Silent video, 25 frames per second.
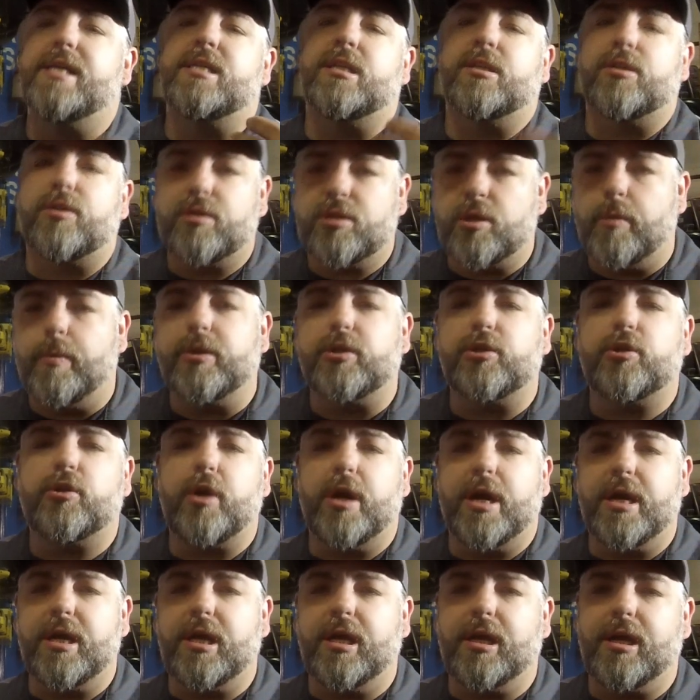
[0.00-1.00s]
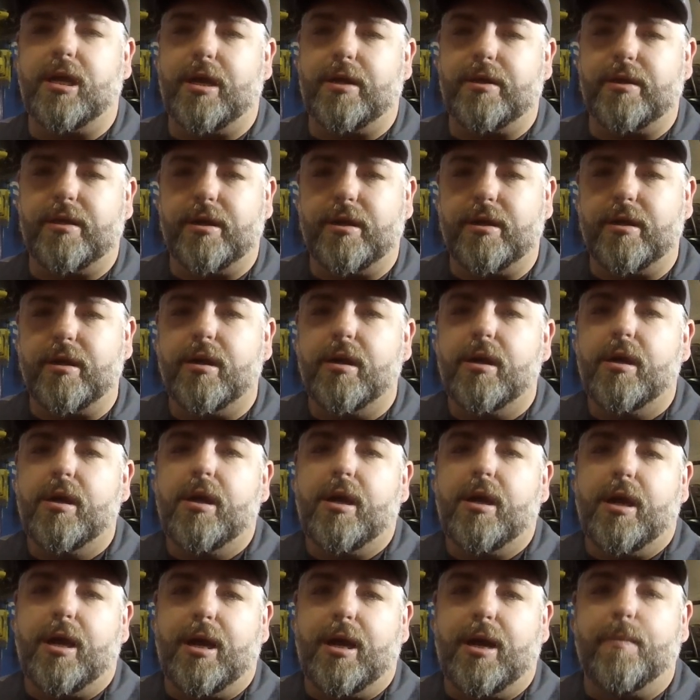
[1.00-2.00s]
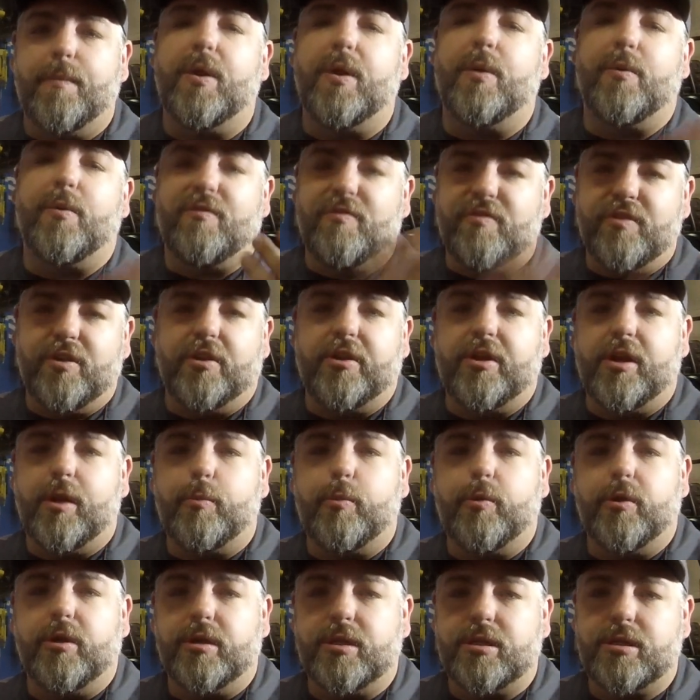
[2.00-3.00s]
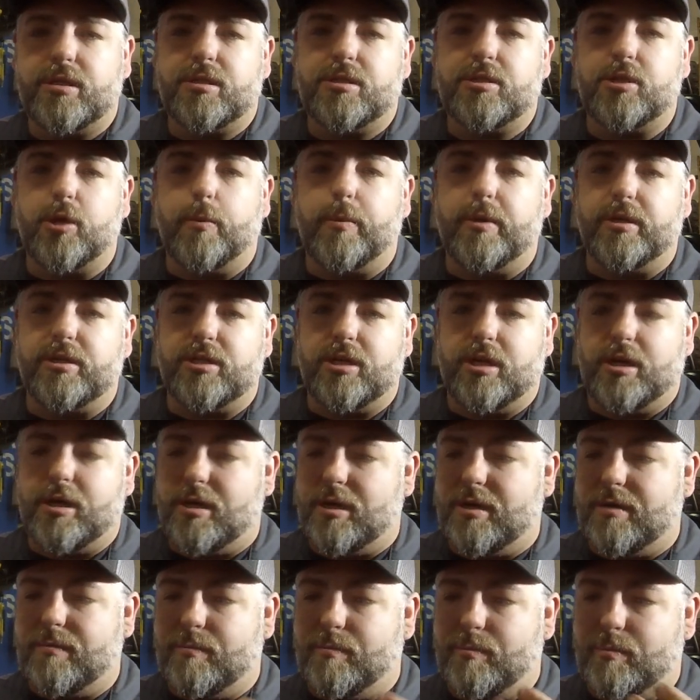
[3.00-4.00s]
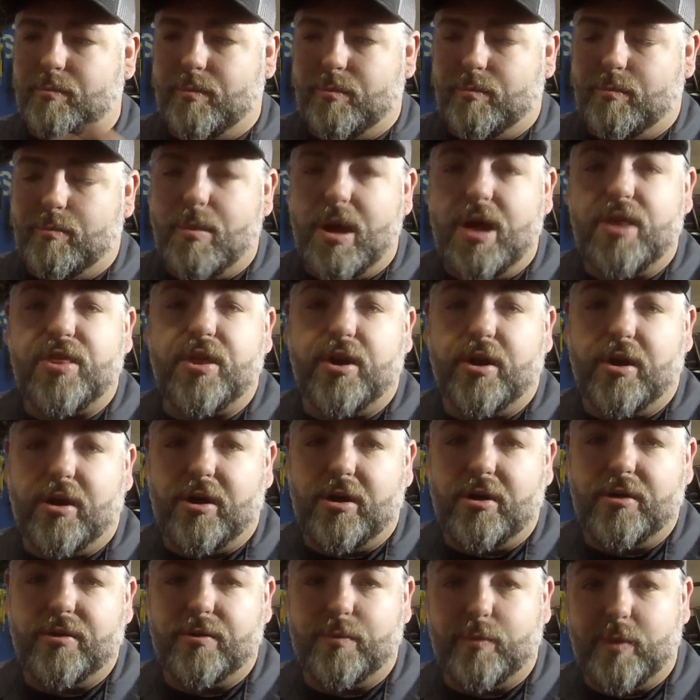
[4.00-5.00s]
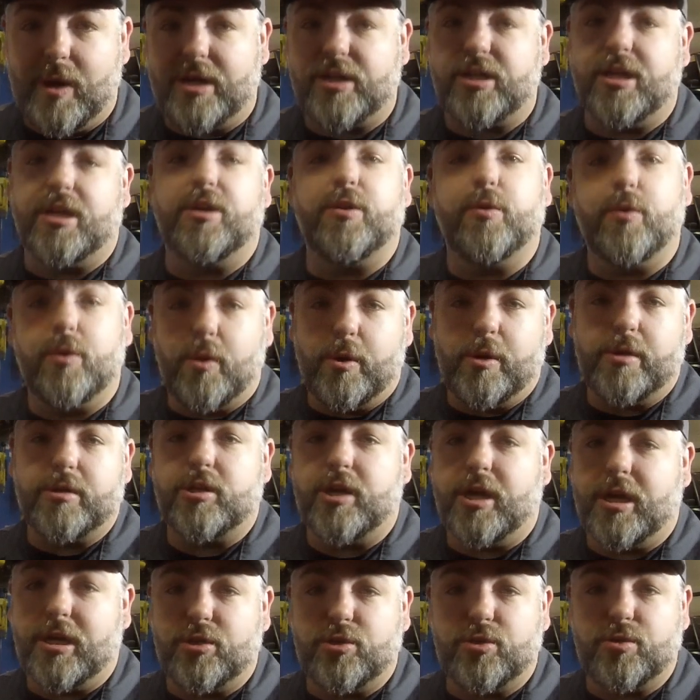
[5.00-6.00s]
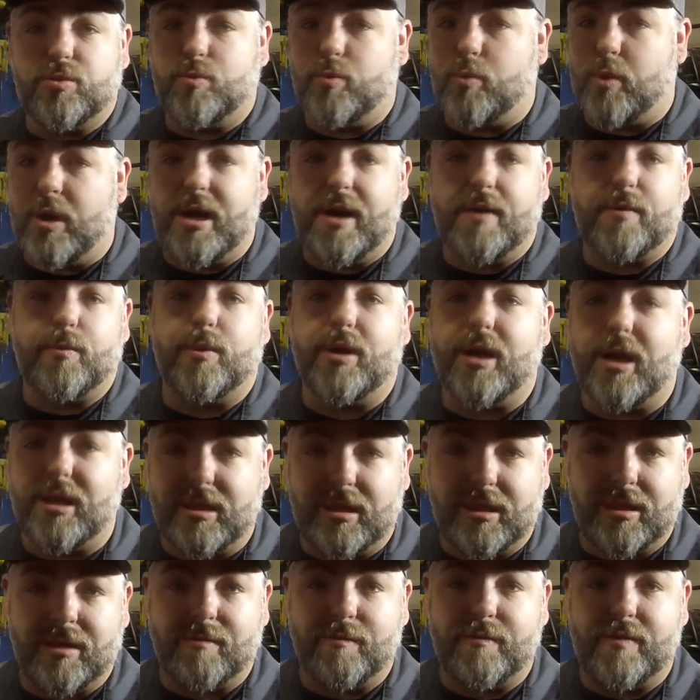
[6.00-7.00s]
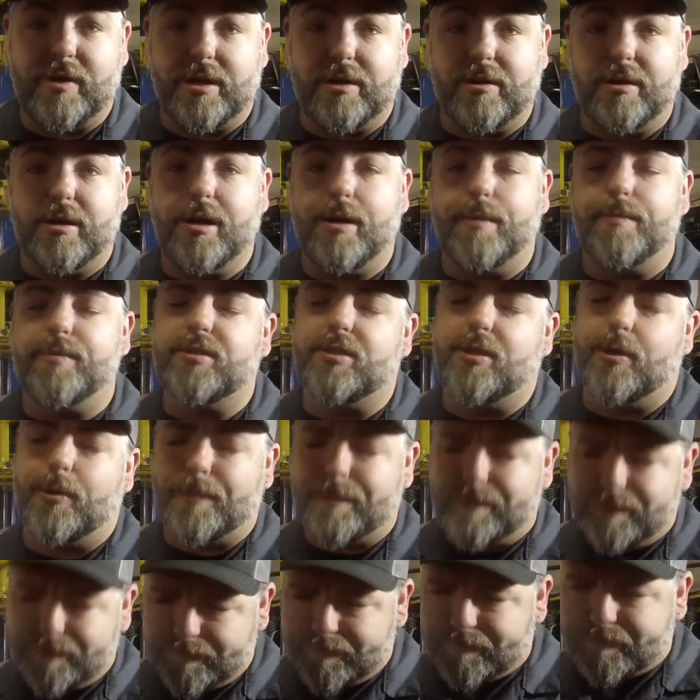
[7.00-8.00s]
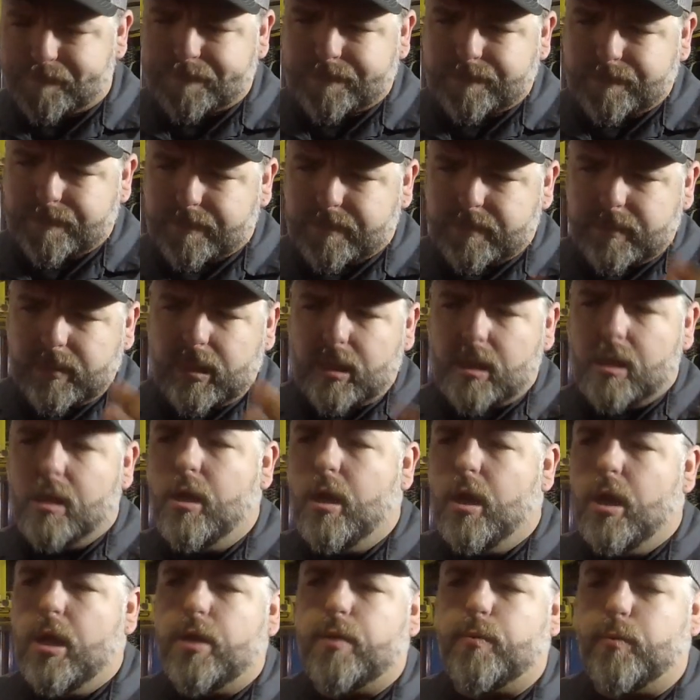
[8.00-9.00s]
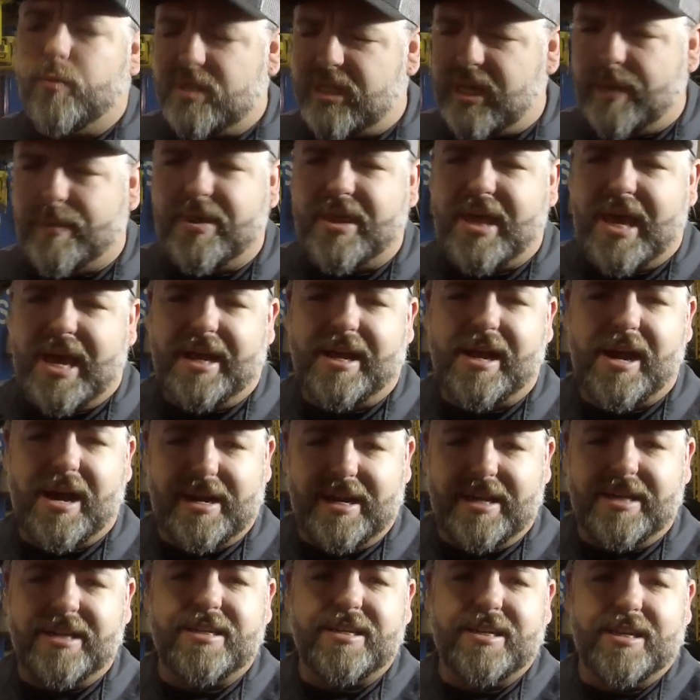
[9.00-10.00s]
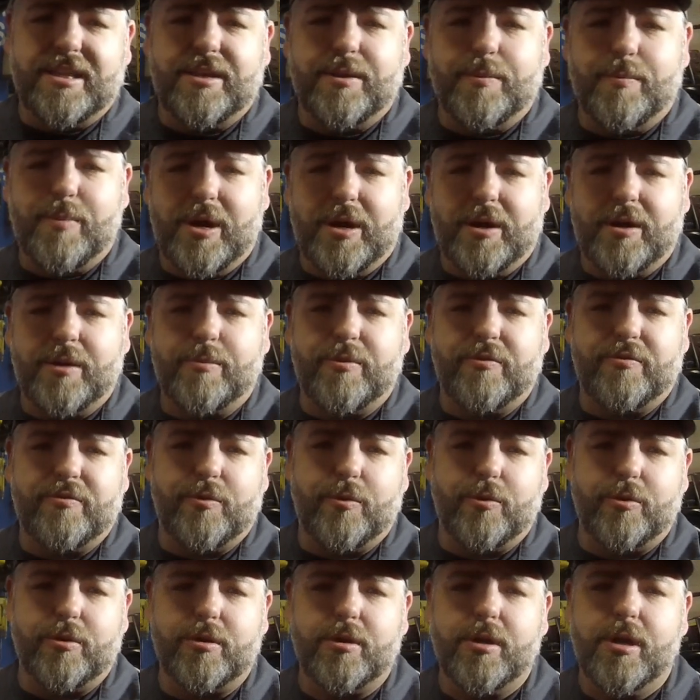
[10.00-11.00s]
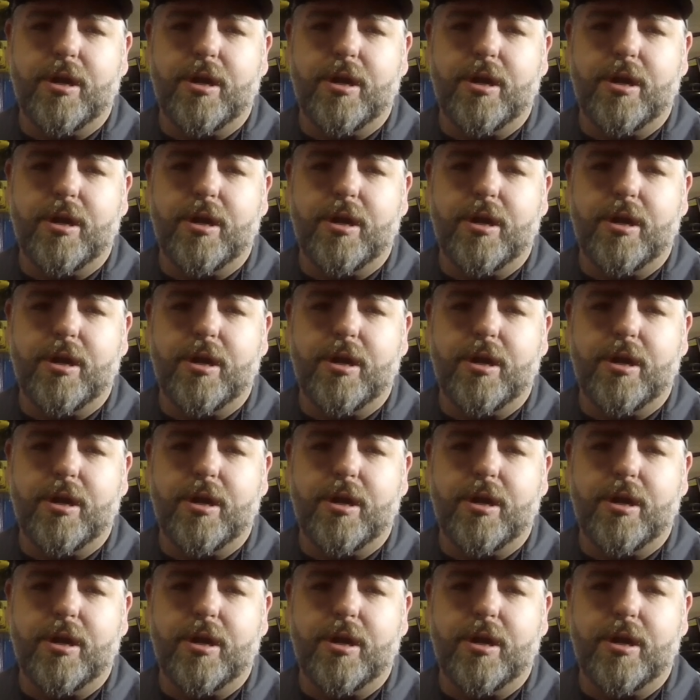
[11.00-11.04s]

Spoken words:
and so much cranking on there, and we filled it up with so much methanol. We actually had to do an oil change right after we got the thing fired up. So some of that got into the bearing before.